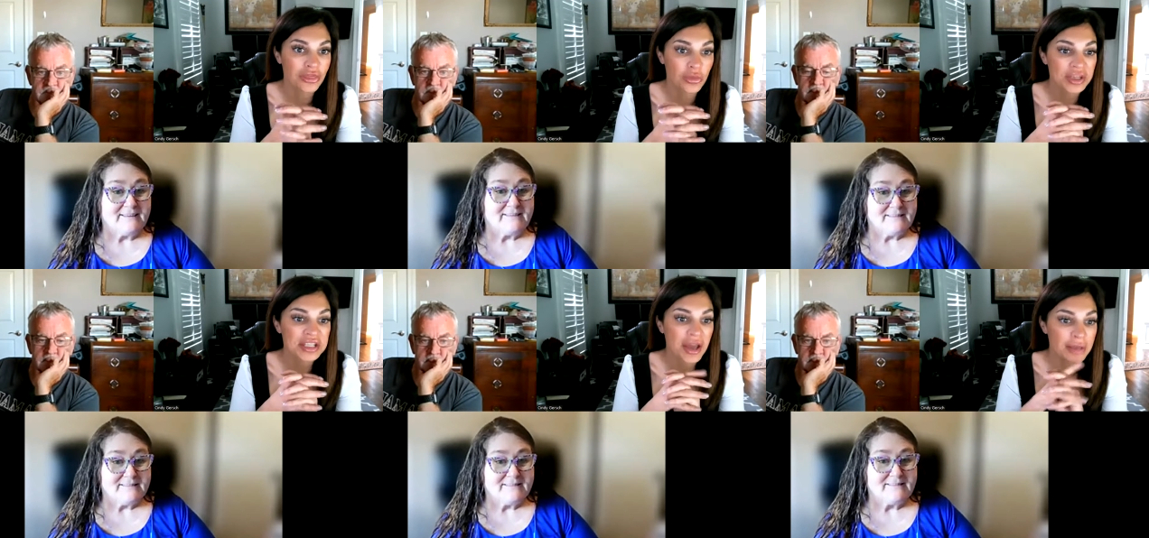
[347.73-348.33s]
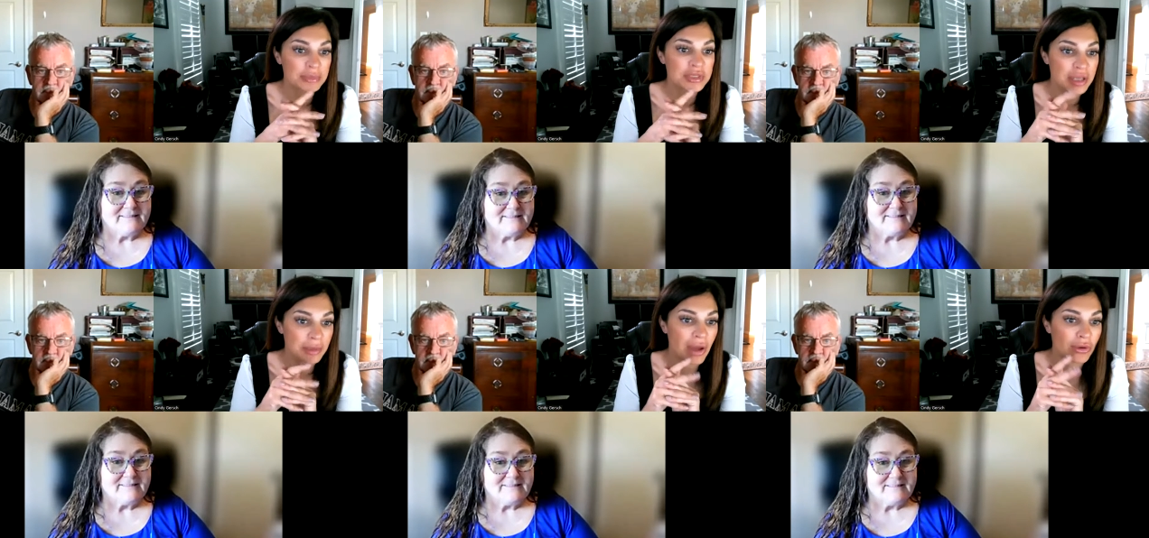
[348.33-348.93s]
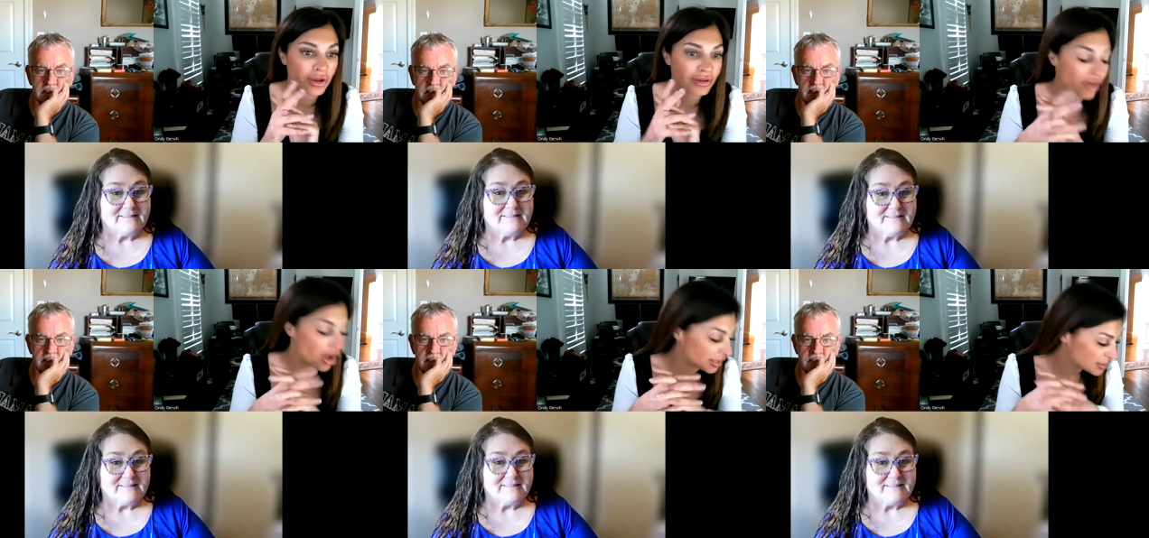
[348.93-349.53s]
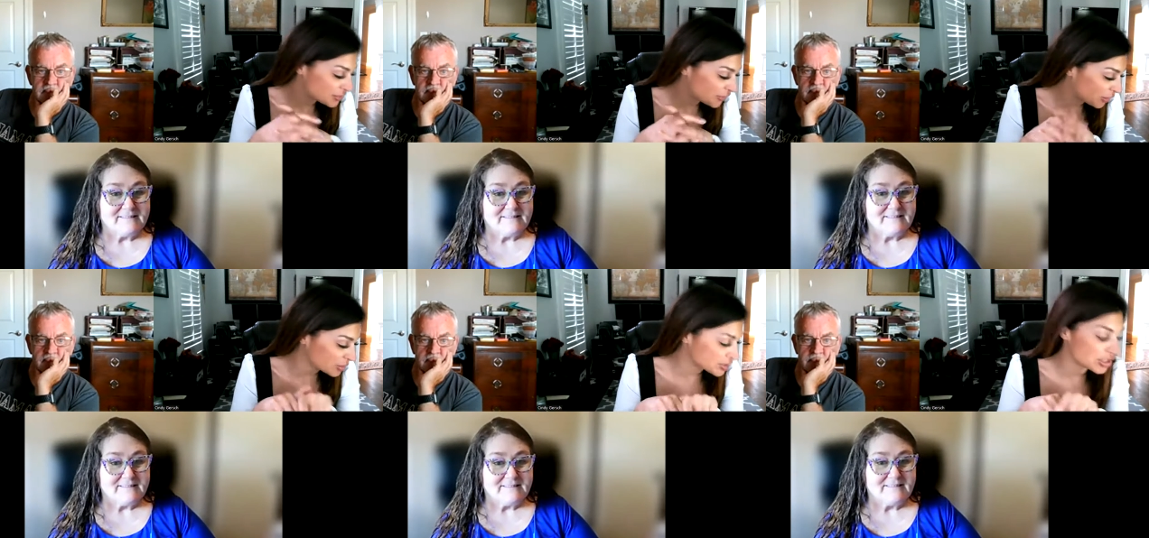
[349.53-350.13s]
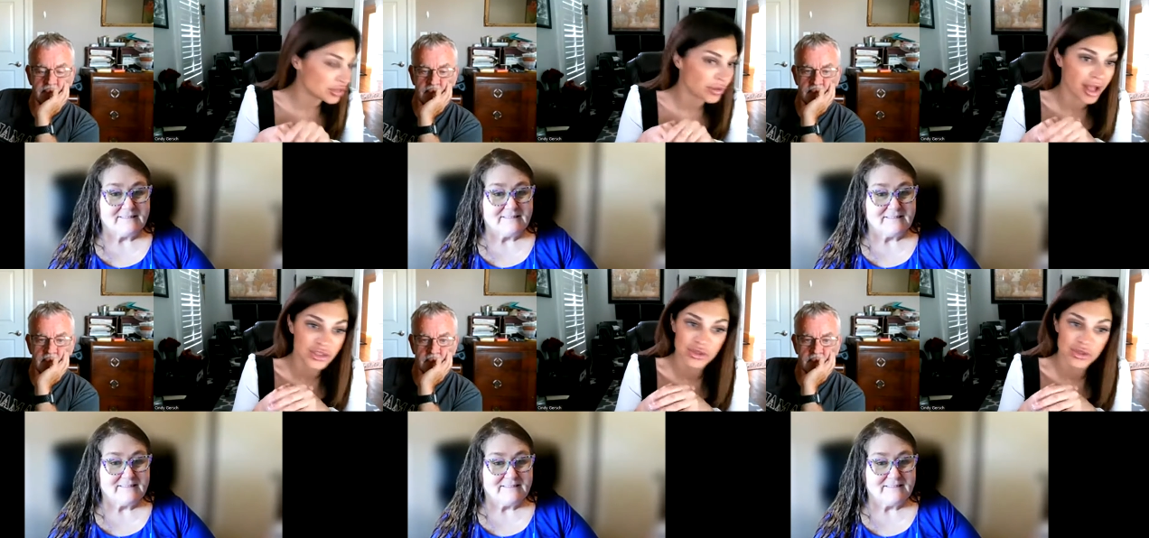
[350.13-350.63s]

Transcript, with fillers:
Speaker 1: three times the amount of audience followers that you got.